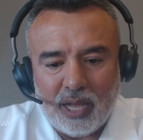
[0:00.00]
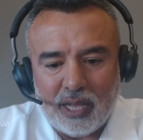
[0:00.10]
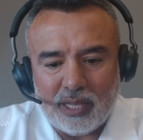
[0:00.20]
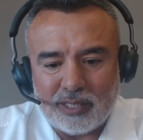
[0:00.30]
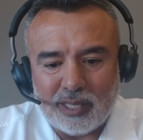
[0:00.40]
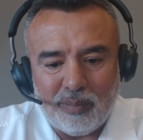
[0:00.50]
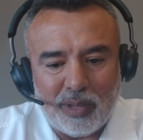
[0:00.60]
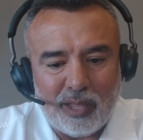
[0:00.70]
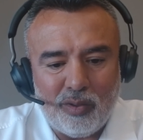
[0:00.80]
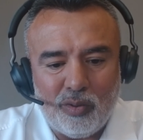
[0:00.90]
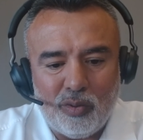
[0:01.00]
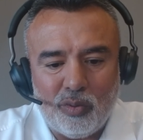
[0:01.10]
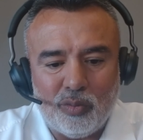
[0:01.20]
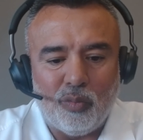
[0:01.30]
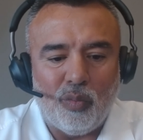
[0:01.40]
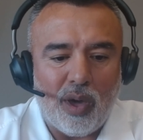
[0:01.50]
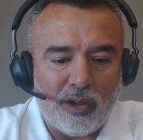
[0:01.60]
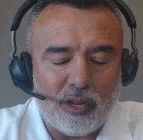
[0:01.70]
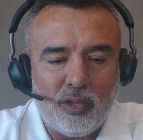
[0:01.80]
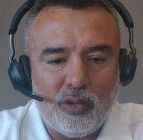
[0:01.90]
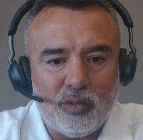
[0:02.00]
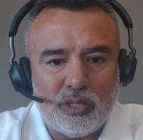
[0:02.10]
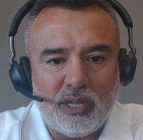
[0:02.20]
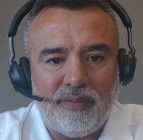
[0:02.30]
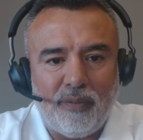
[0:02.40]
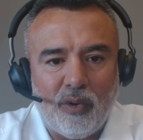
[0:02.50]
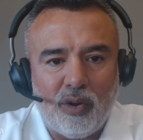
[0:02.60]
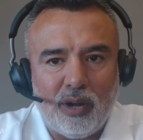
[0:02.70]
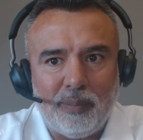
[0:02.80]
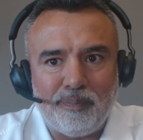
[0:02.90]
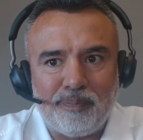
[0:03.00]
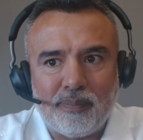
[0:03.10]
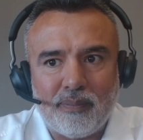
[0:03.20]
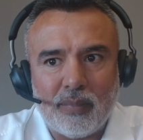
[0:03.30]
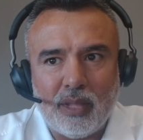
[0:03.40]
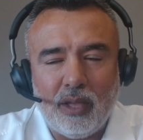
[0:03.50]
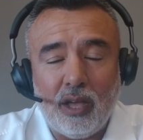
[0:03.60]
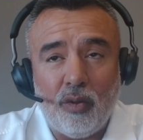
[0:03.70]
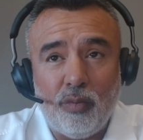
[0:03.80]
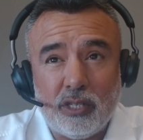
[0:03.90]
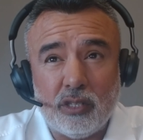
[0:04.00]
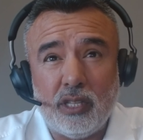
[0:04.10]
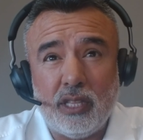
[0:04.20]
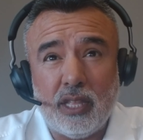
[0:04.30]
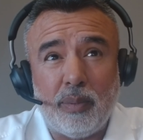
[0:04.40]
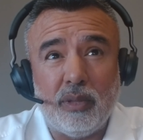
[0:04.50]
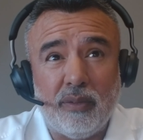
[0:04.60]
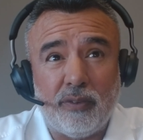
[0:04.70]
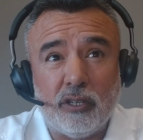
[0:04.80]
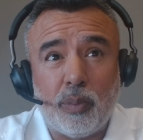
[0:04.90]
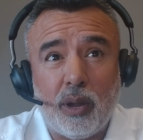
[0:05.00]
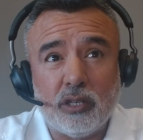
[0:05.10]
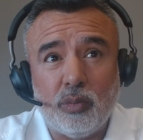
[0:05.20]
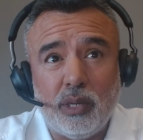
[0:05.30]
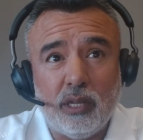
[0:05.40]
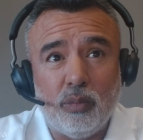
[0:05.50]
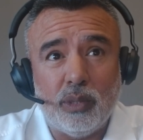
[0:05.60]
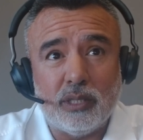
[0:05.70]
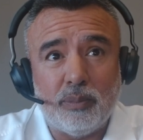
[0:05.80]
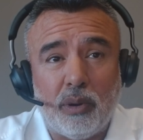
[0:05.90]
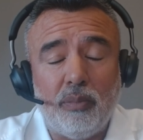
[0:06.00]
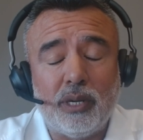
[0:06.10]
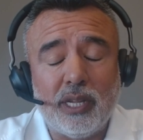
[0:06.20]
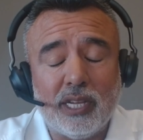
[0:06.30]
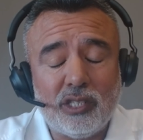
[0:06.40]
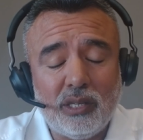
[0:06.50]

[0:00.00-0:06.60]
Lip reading: somebody who wanted to use it for originally, I believe the first project we did was berm protection.